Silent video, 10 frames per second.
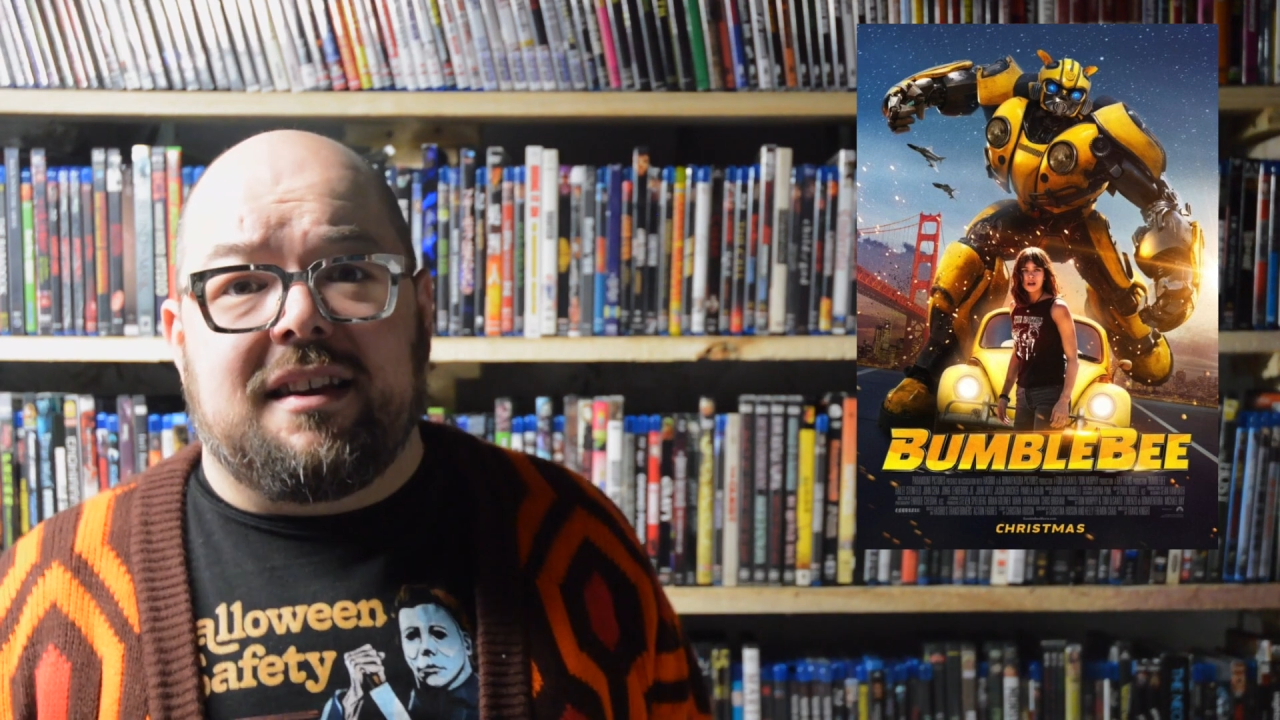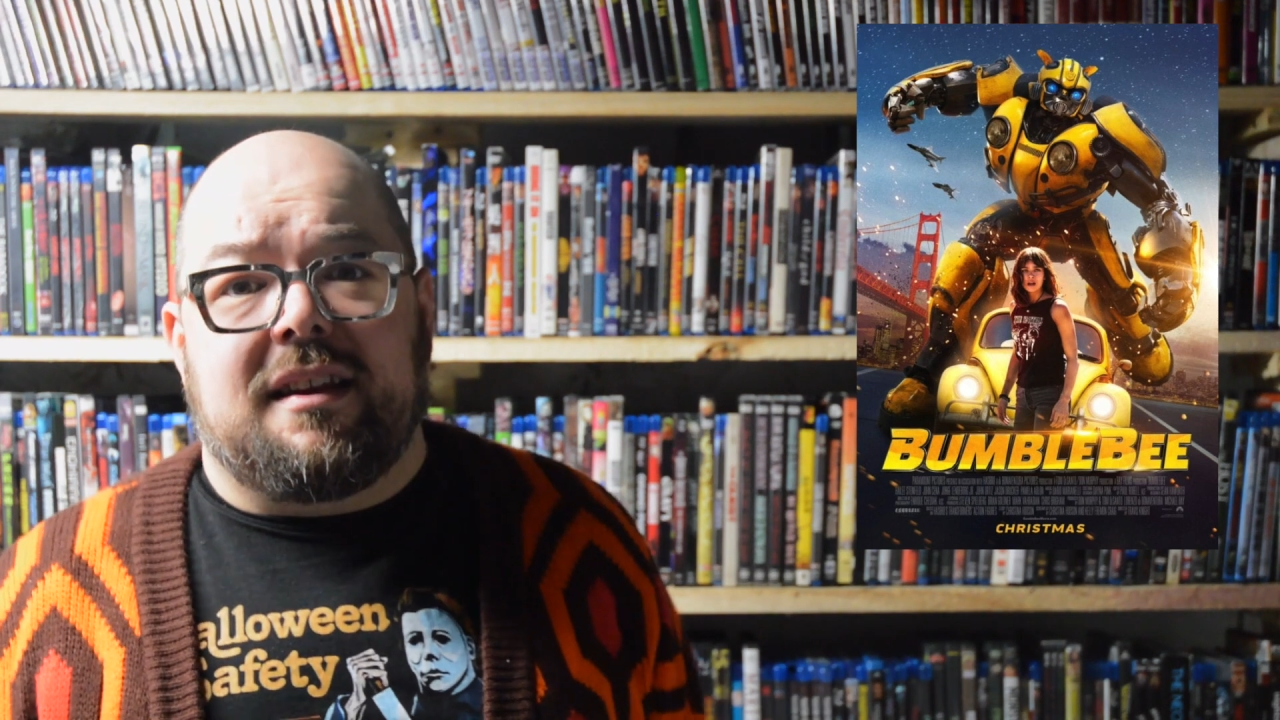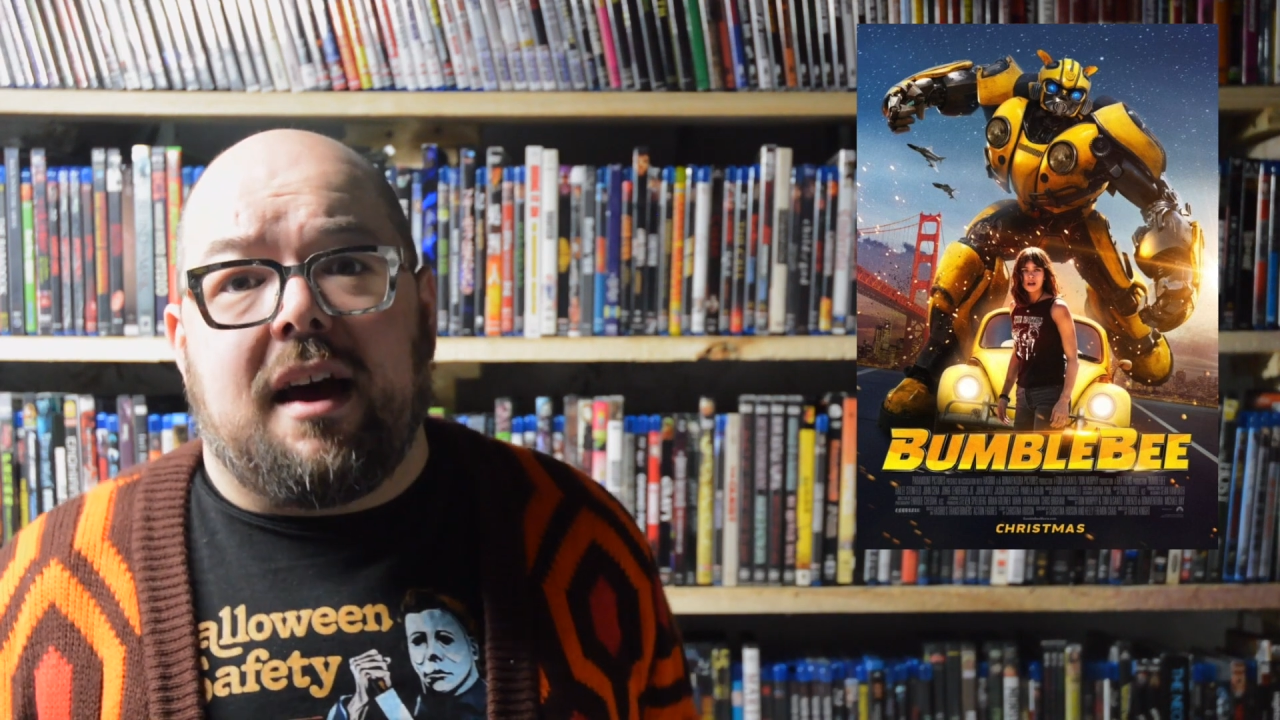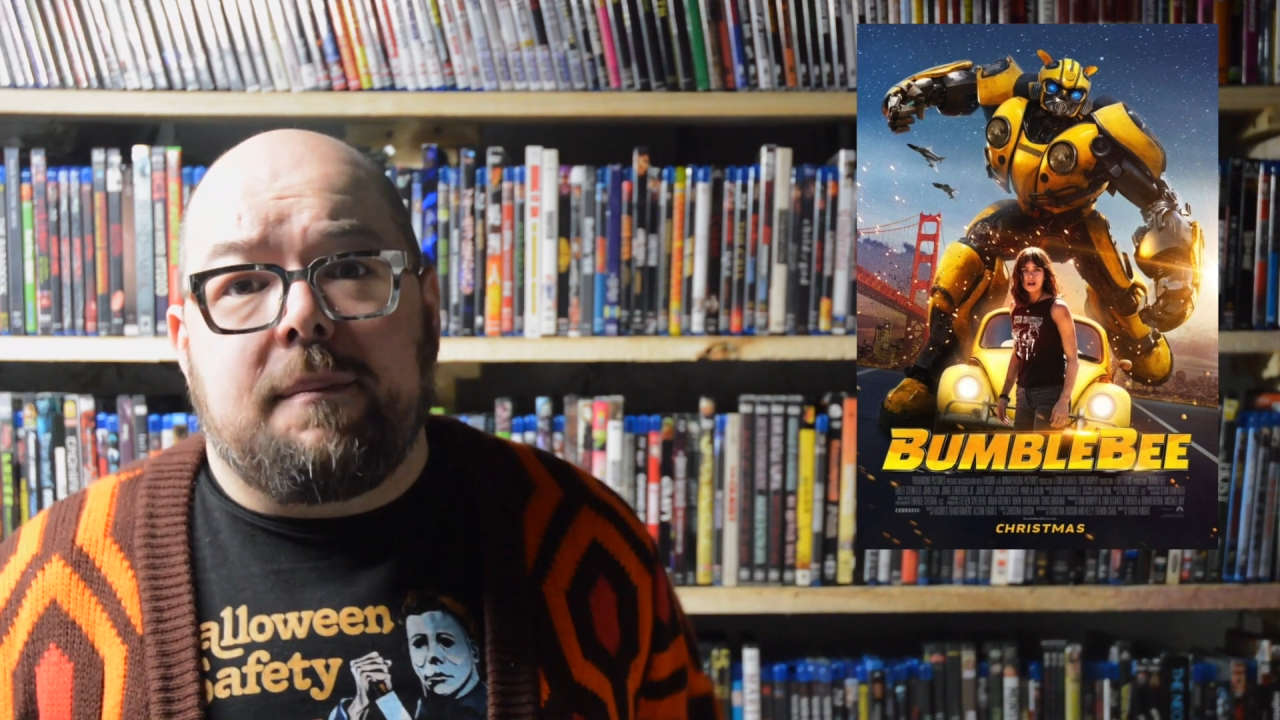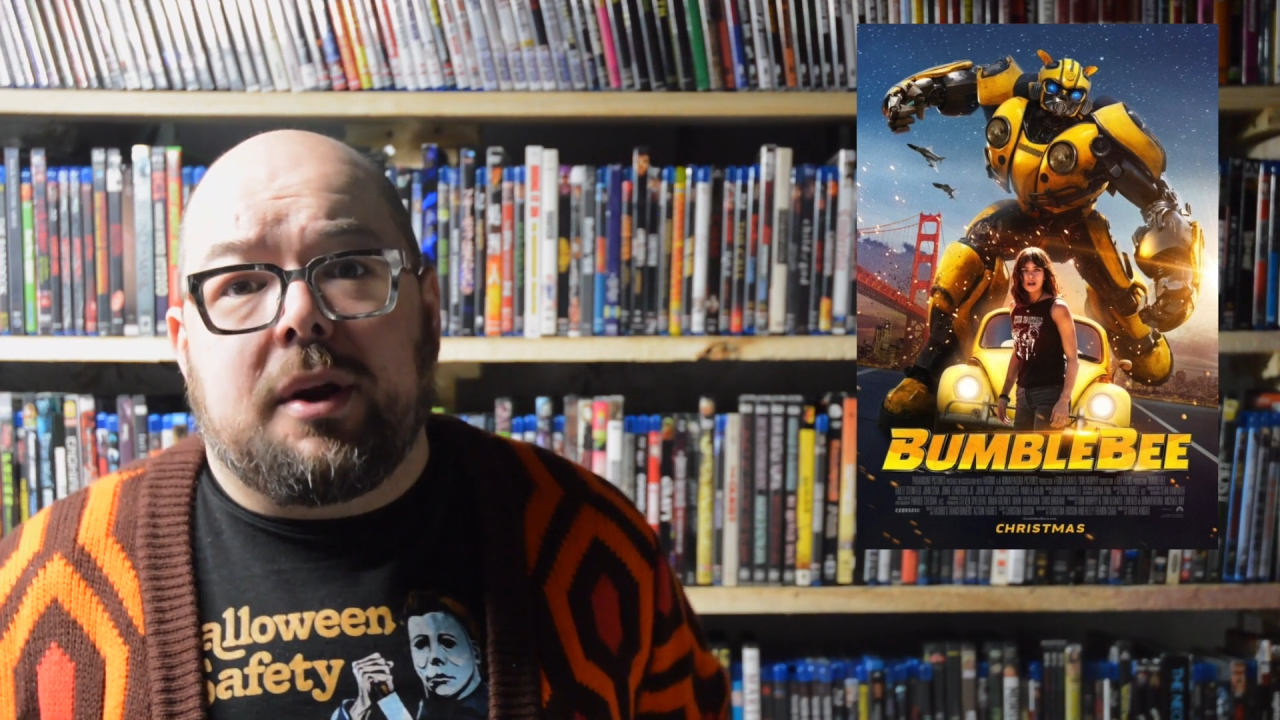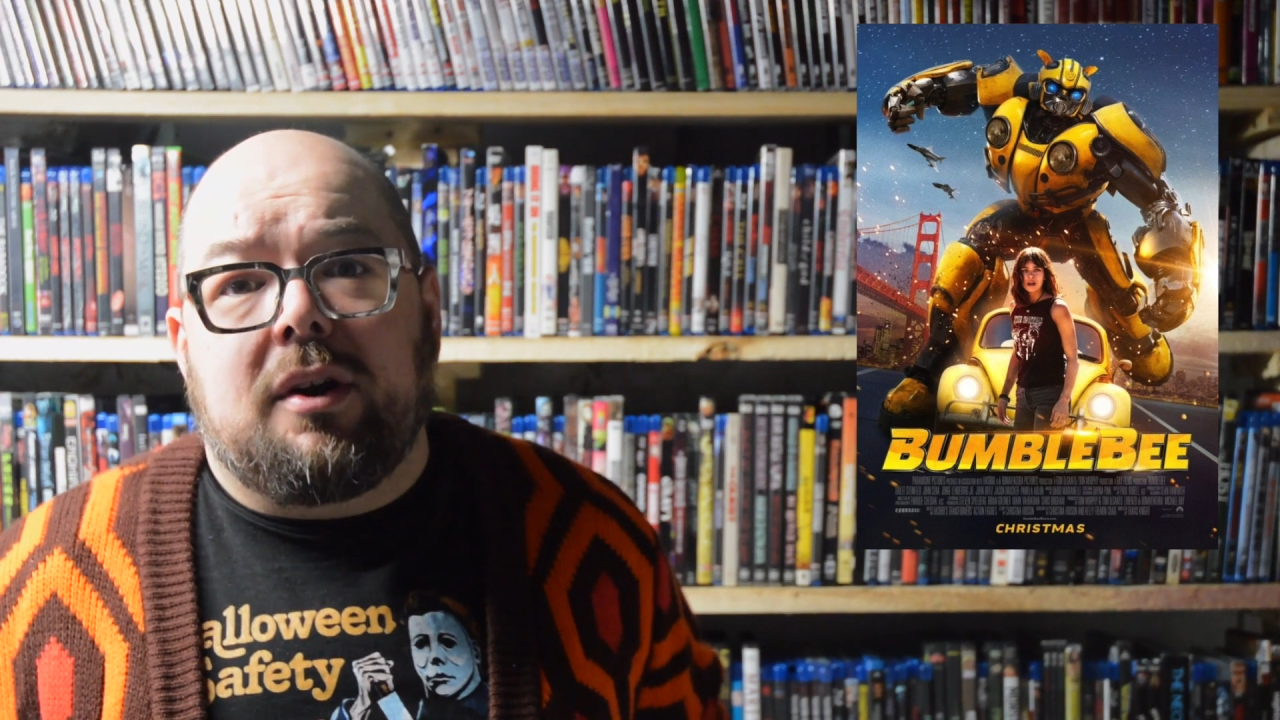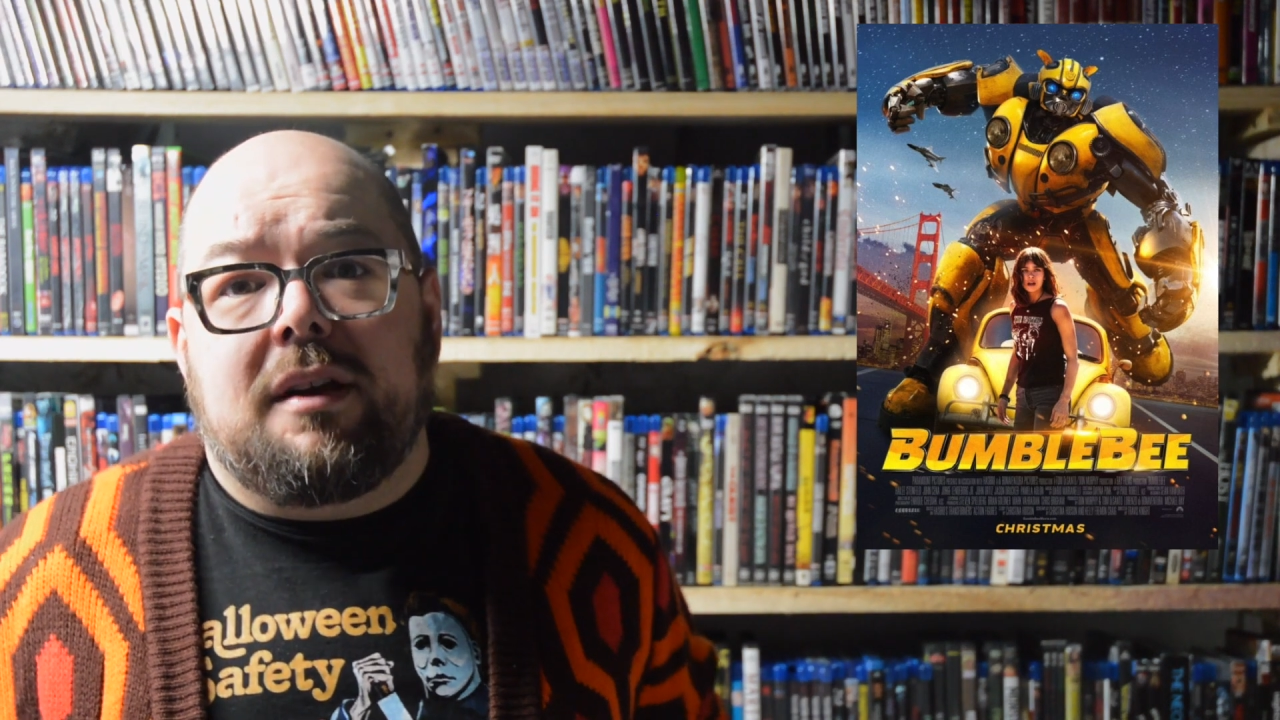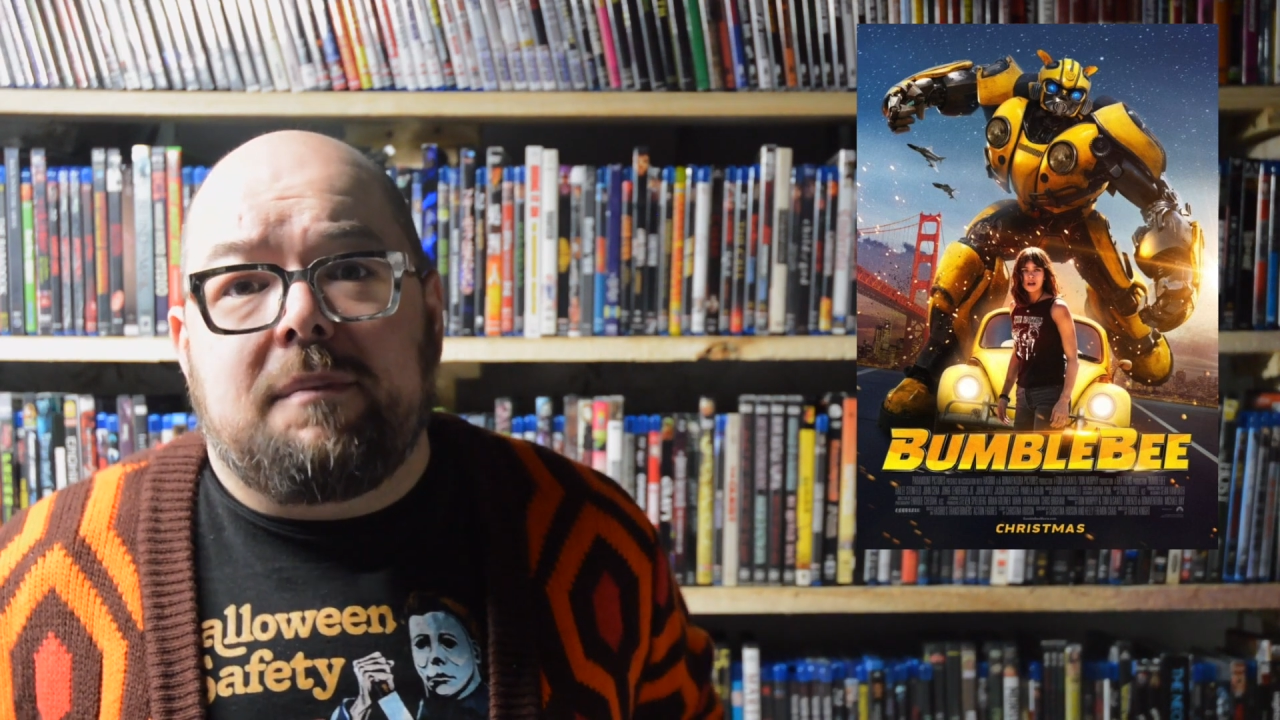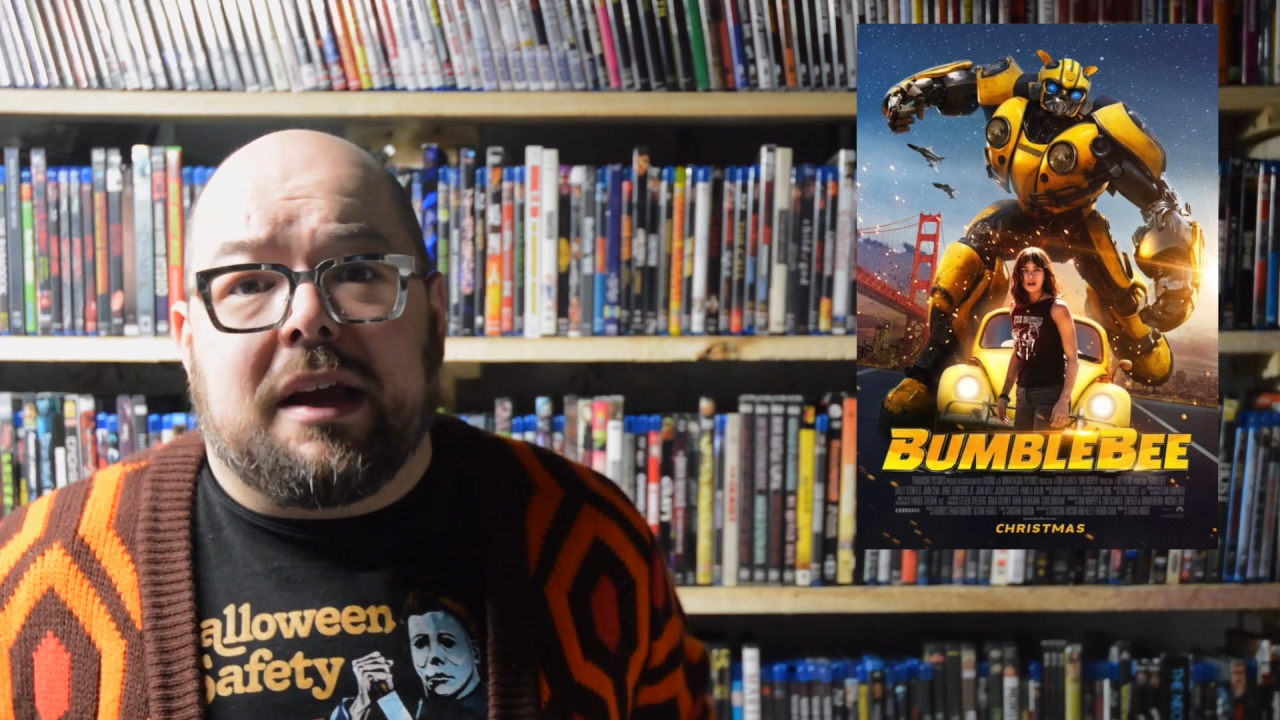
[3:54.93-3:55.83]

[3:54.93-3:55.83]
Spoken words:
the time period